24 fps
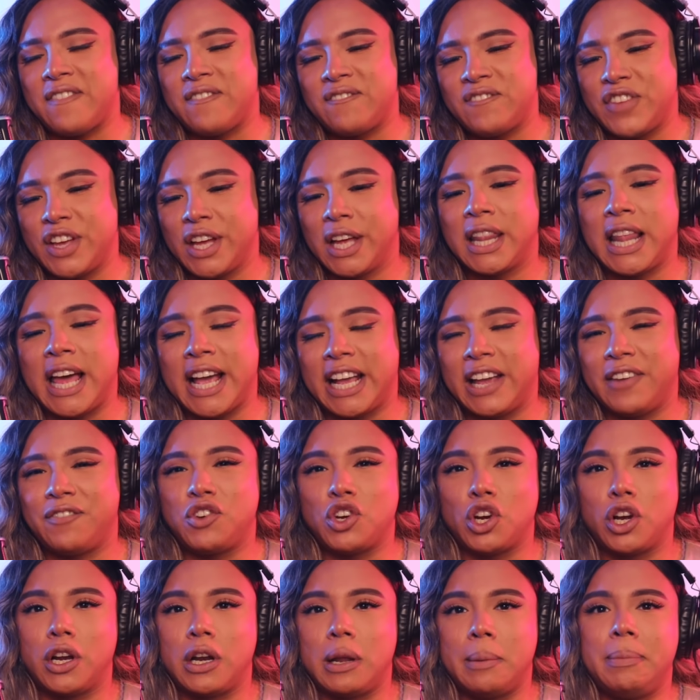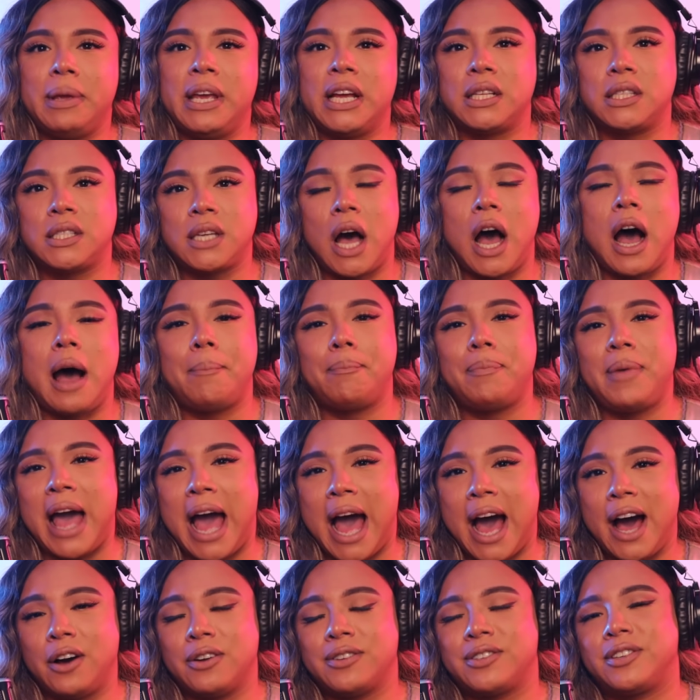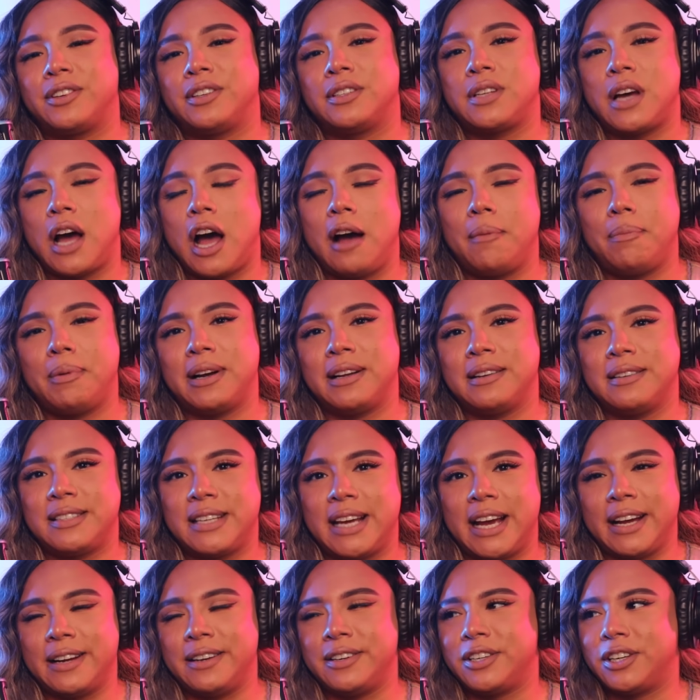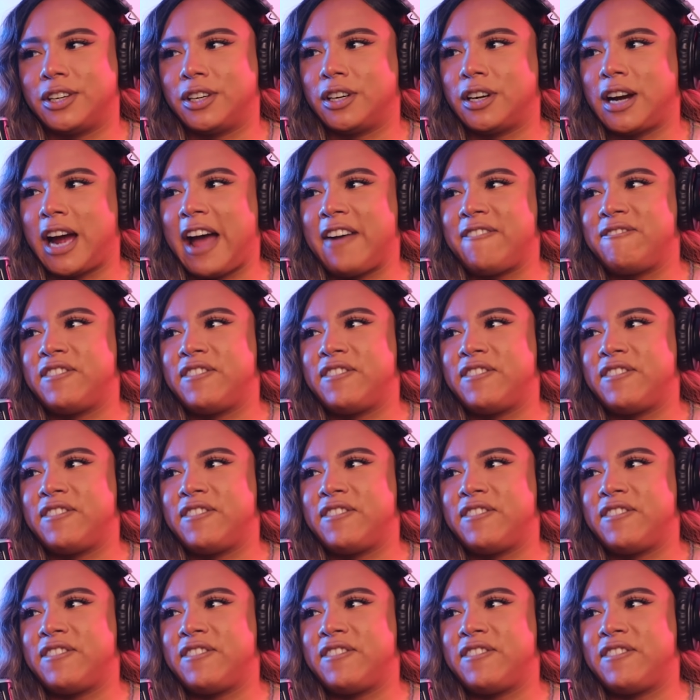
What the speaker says: if you're going to be a top house or a top contender,